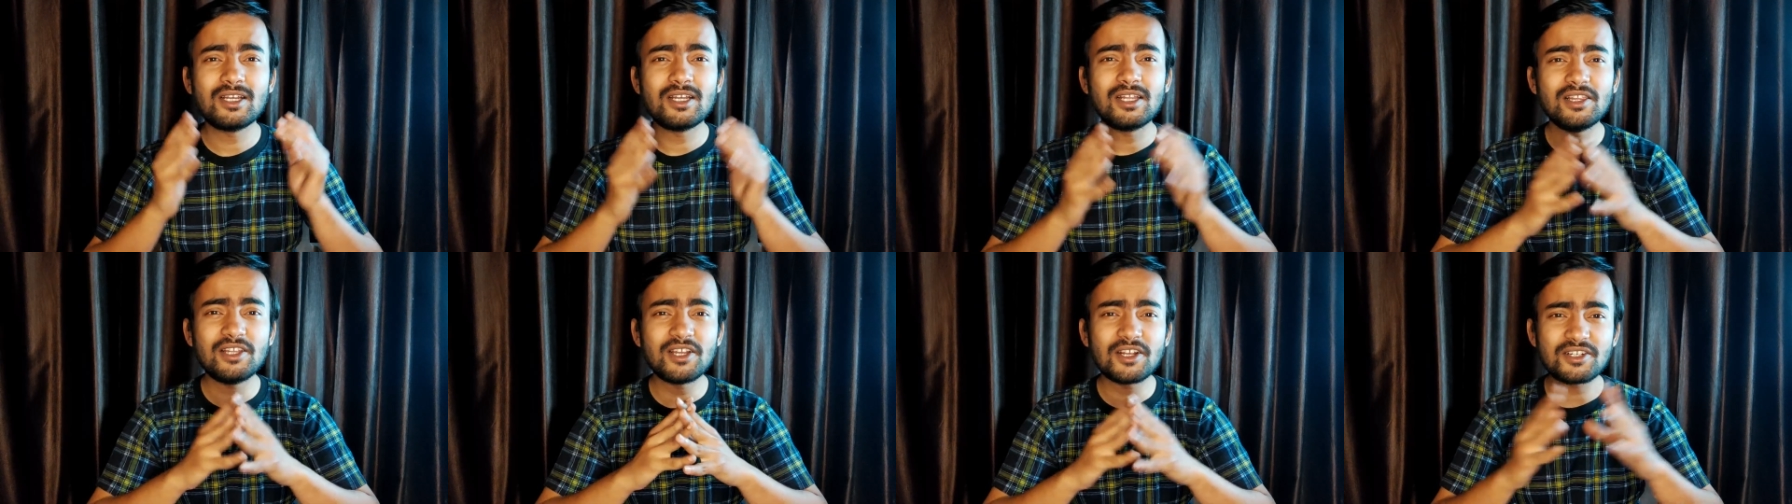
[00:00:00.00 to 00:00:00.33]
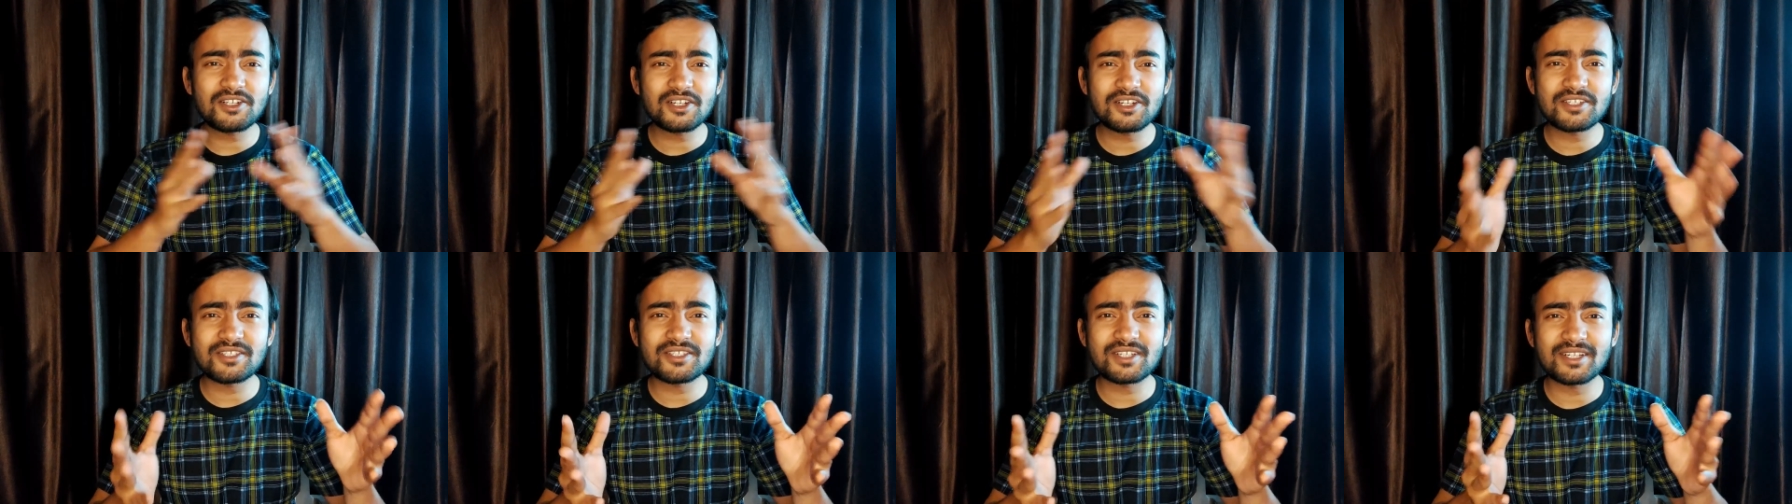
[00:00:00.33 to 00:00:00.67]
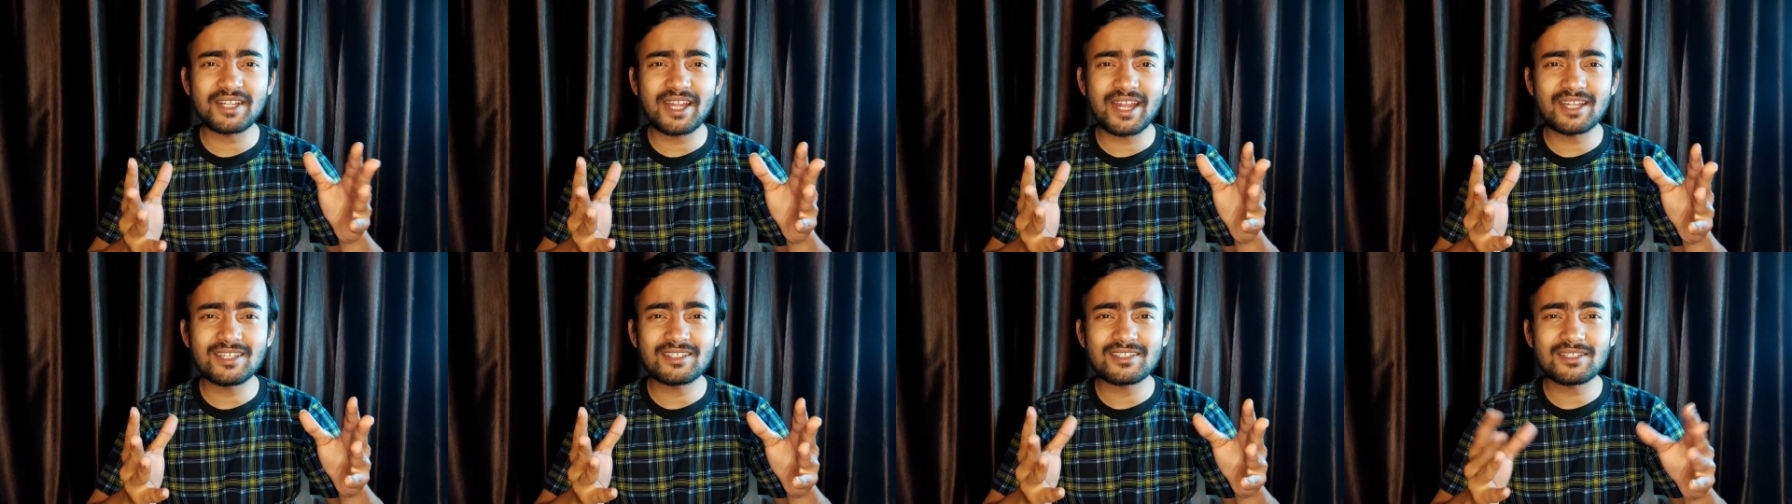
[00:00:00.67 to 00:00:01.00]
luxury
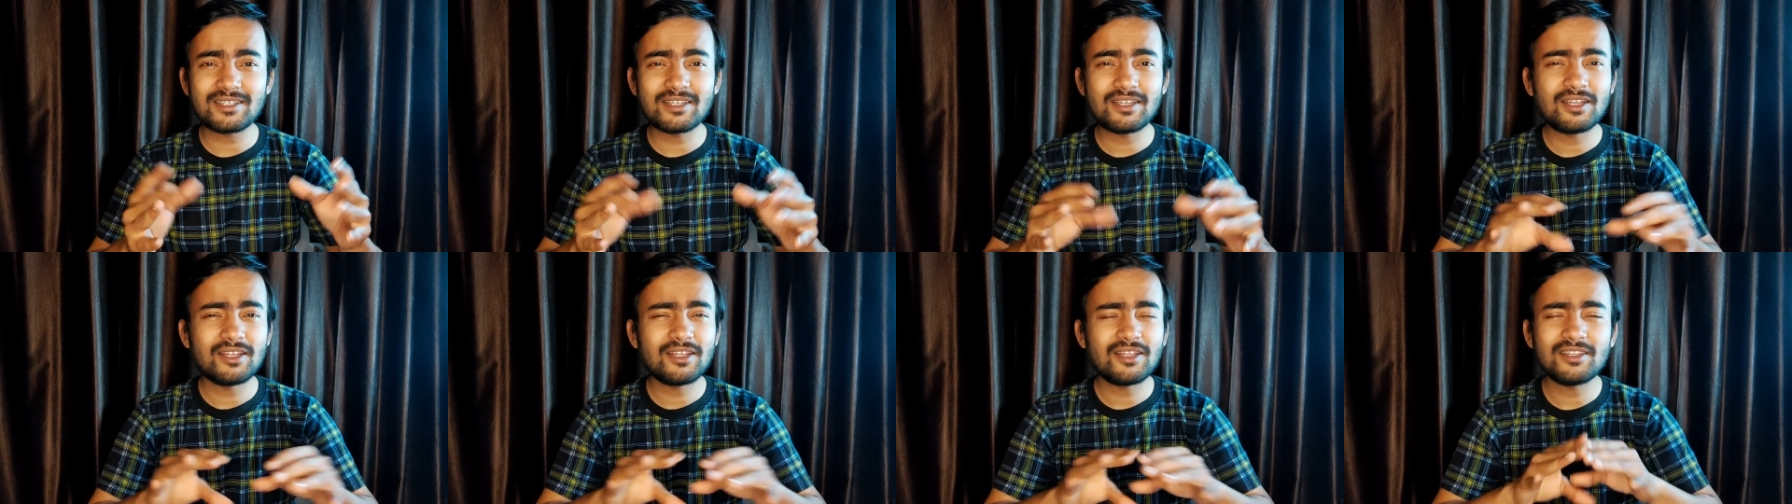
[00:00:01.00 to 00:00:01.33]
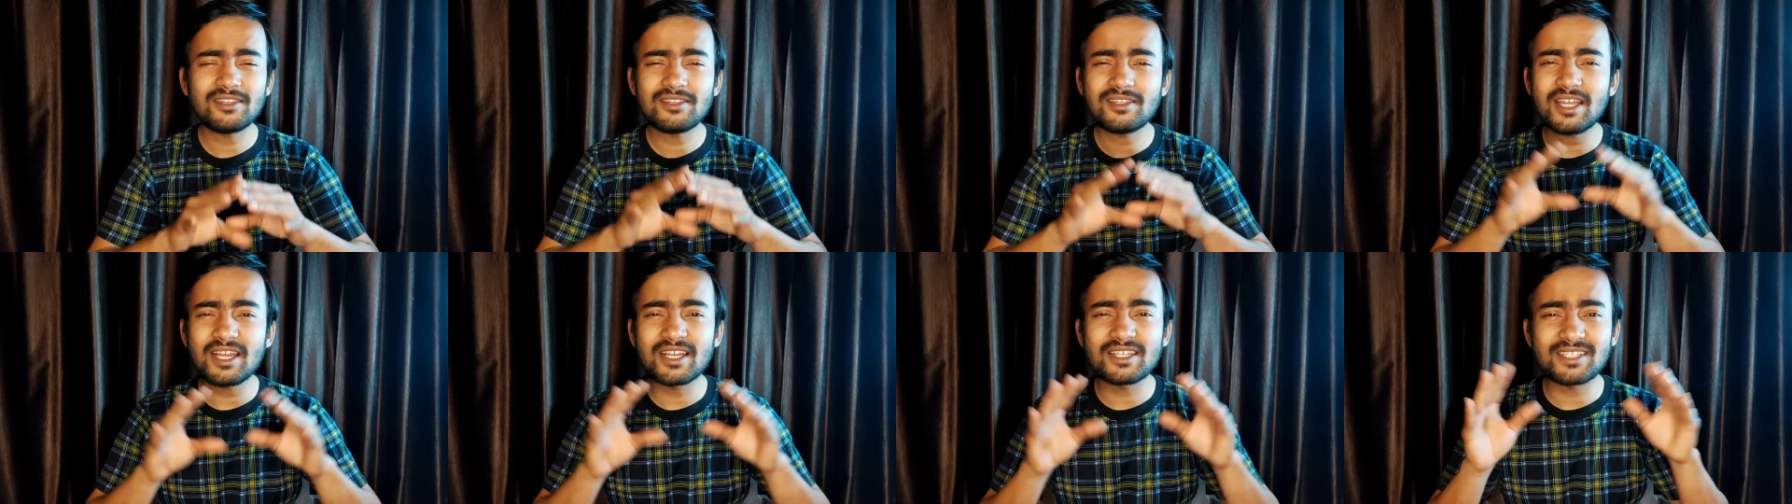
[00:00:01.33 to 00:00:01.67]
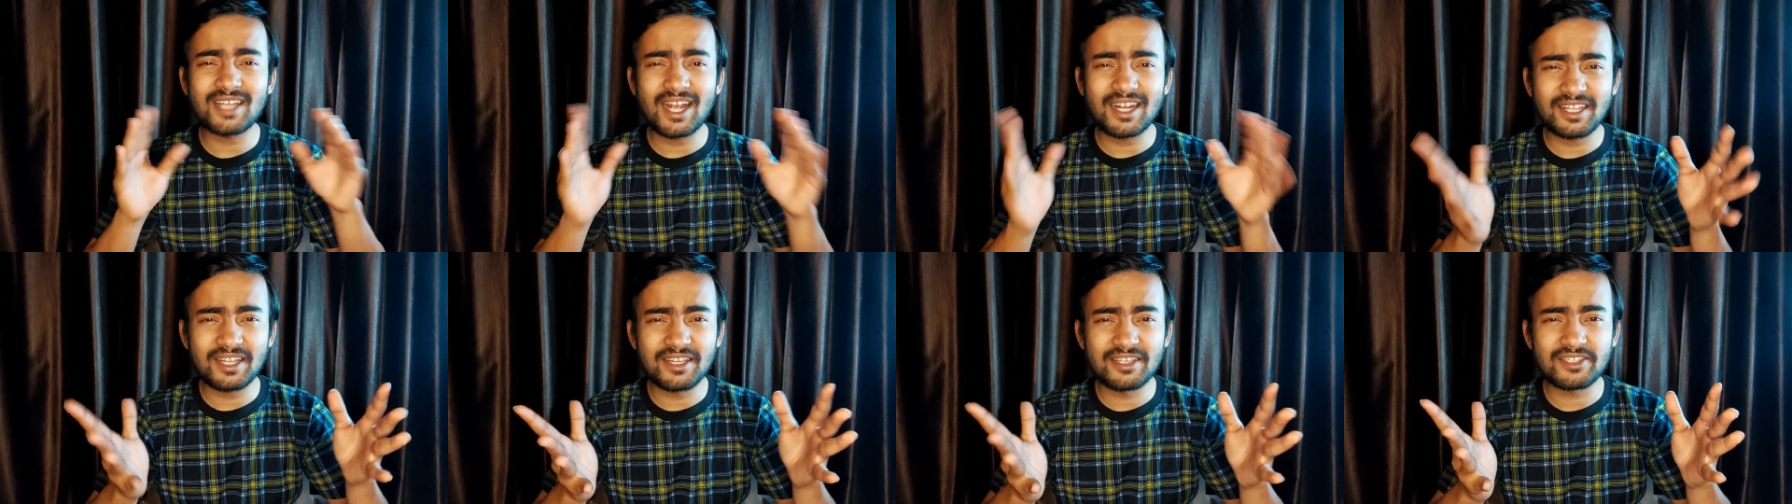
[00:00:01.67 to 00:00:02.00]
sedans, the
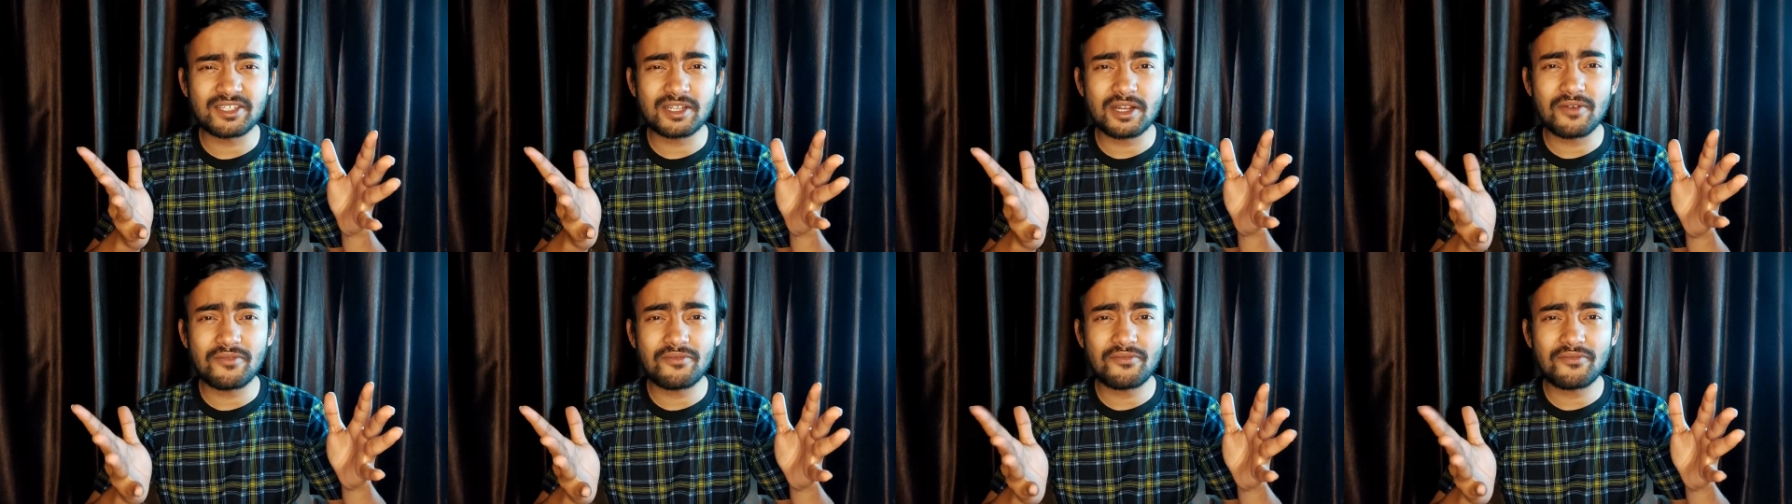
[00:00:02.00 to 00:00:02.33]
exciting stuff,